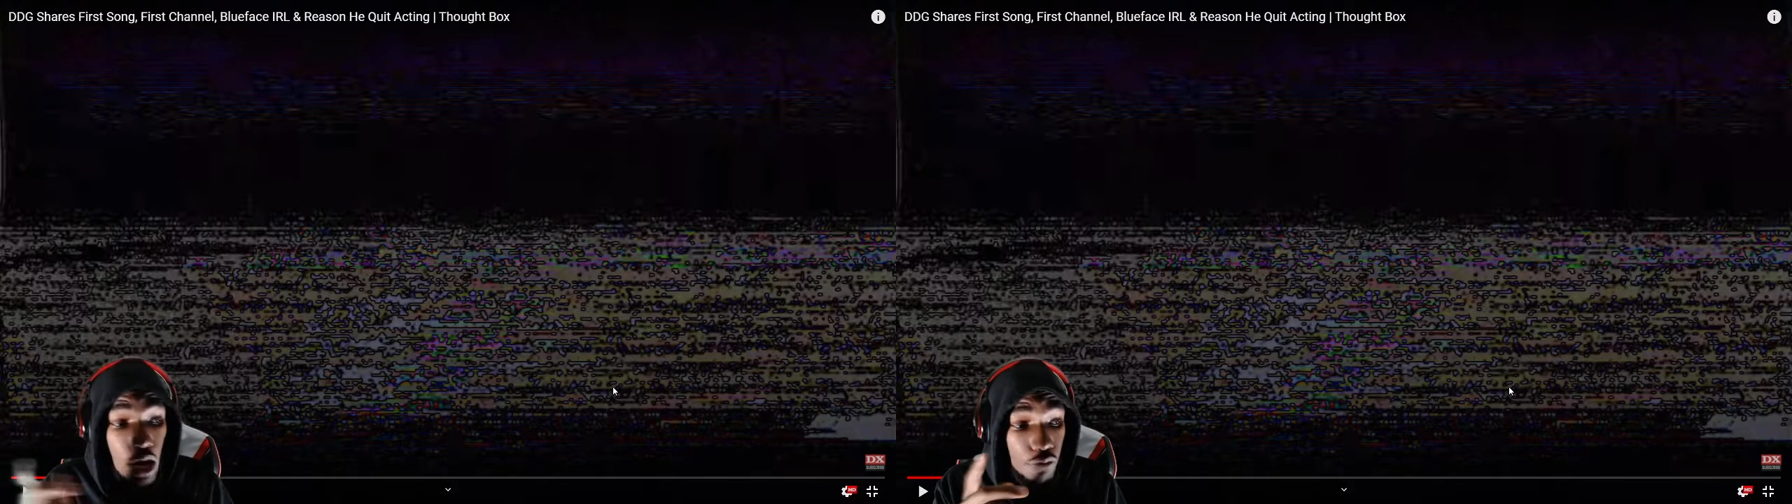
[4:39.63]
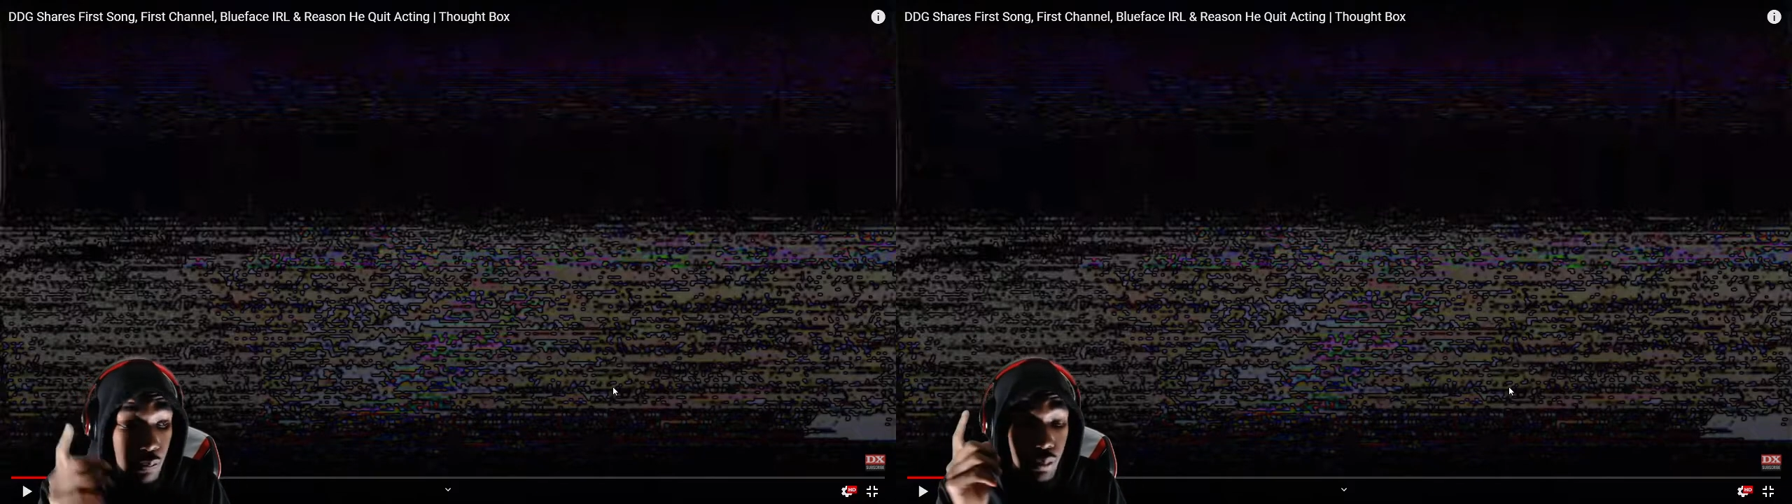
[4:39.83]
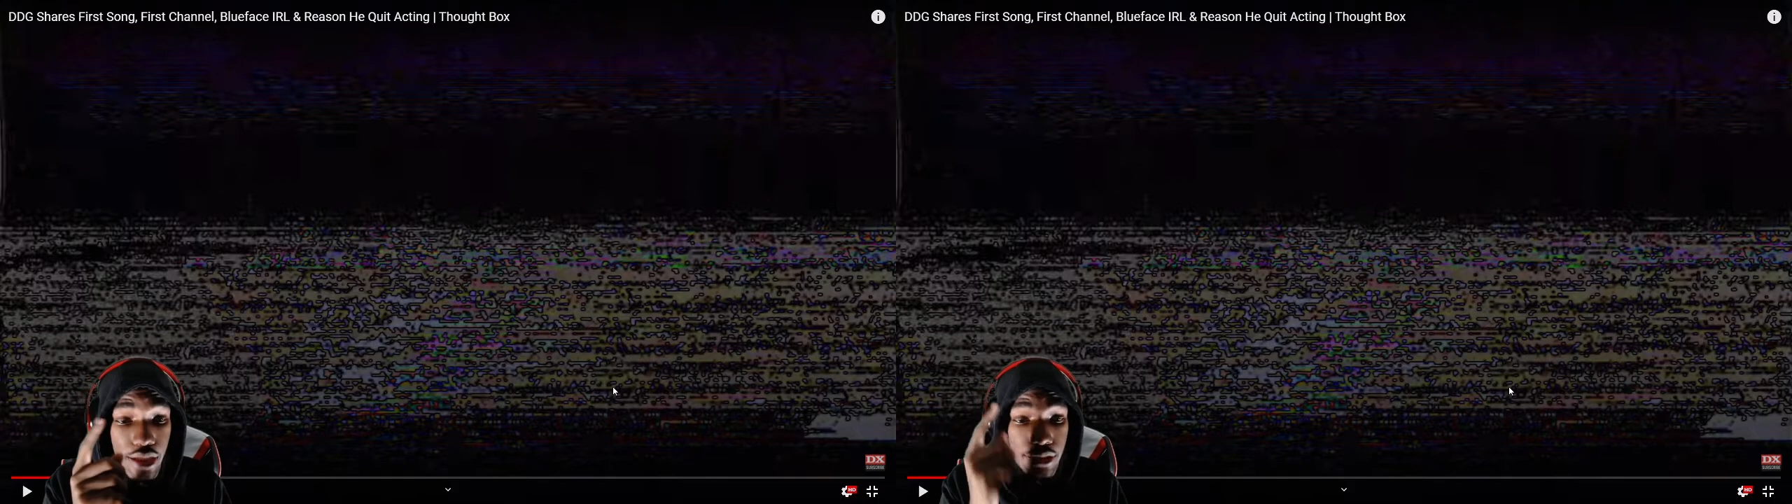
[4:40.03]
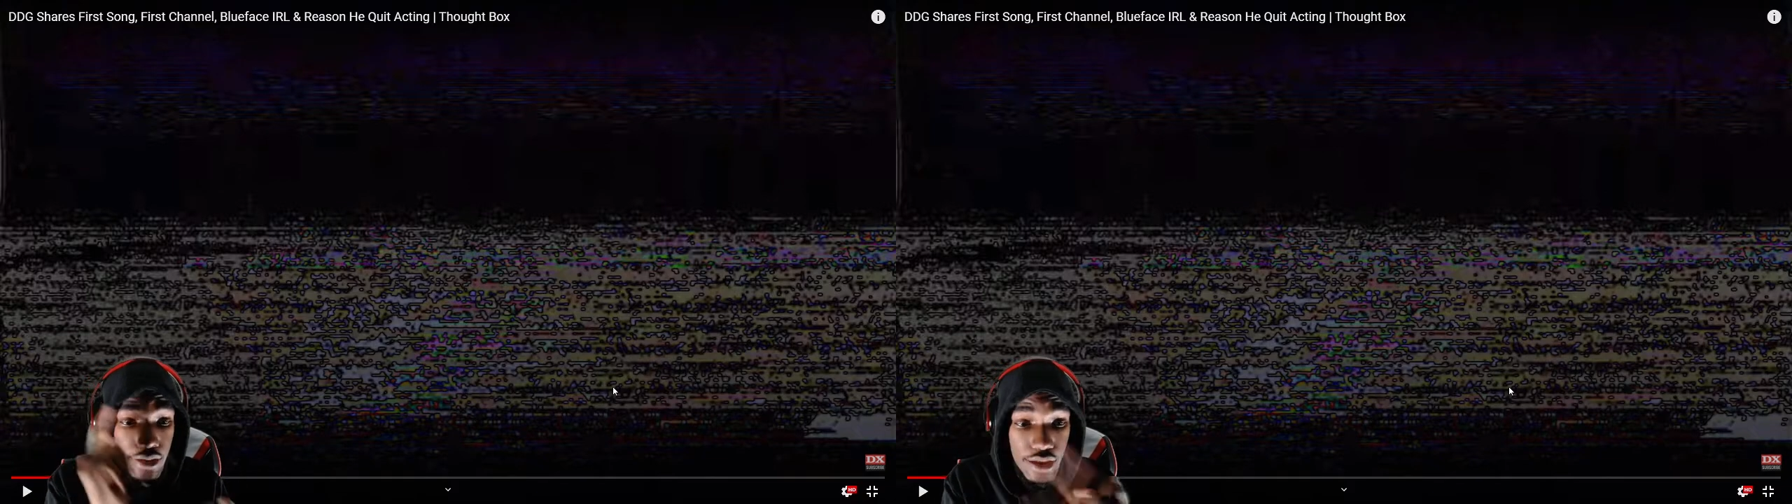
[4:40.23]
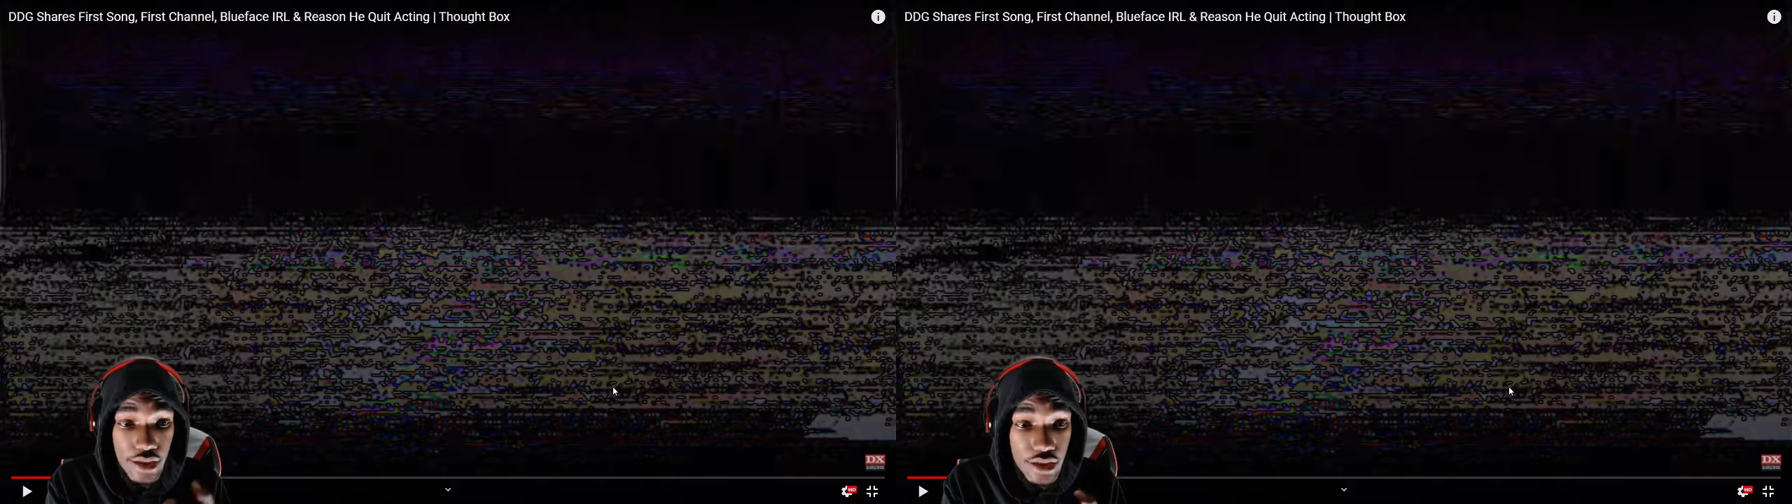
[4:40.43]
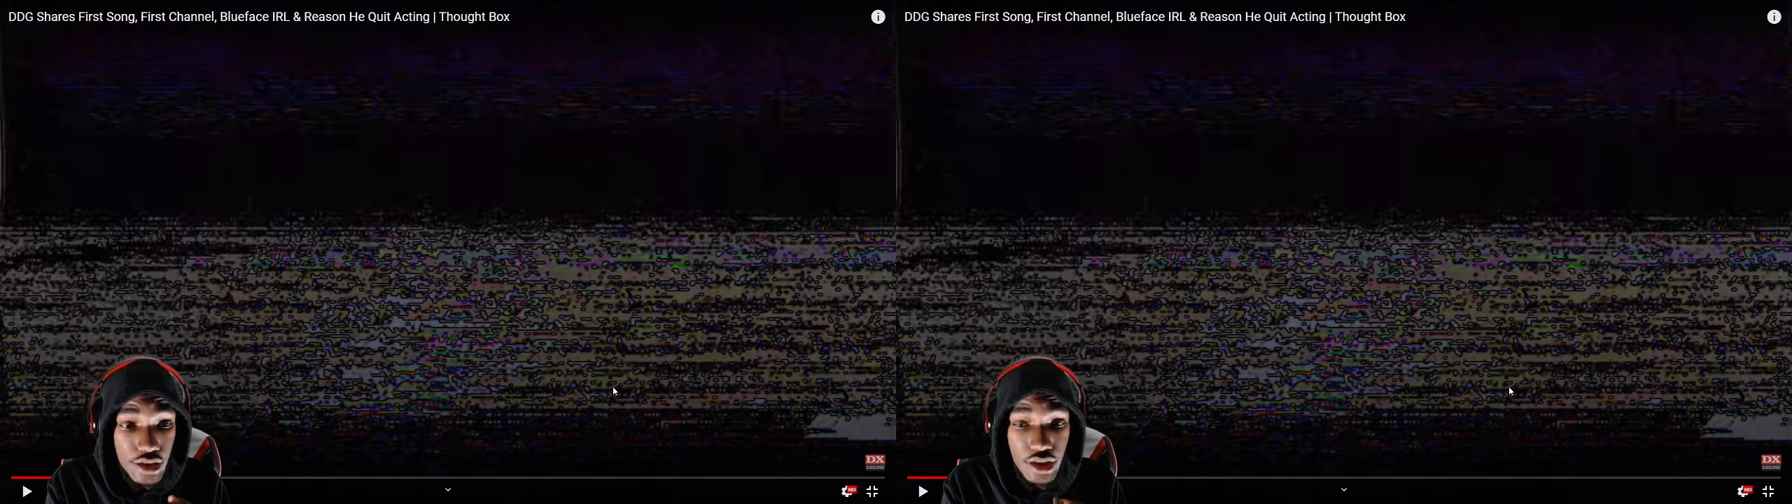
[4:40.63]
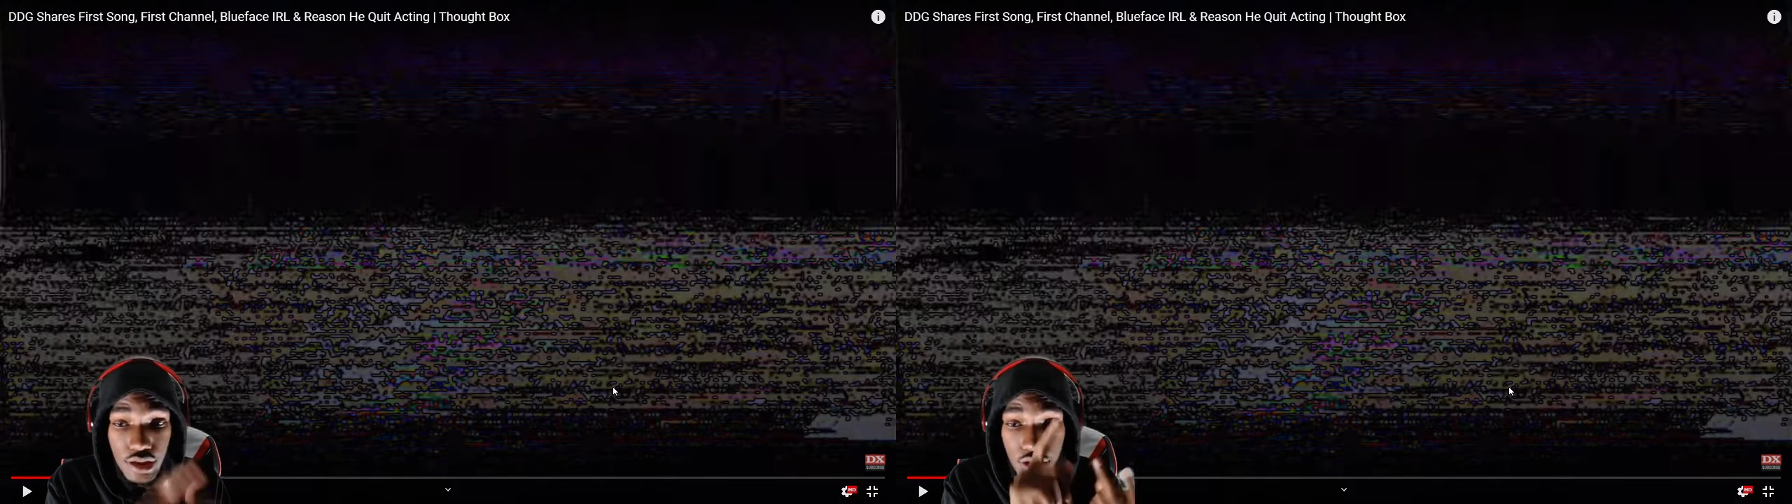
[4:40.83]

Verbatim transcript: replace DDG,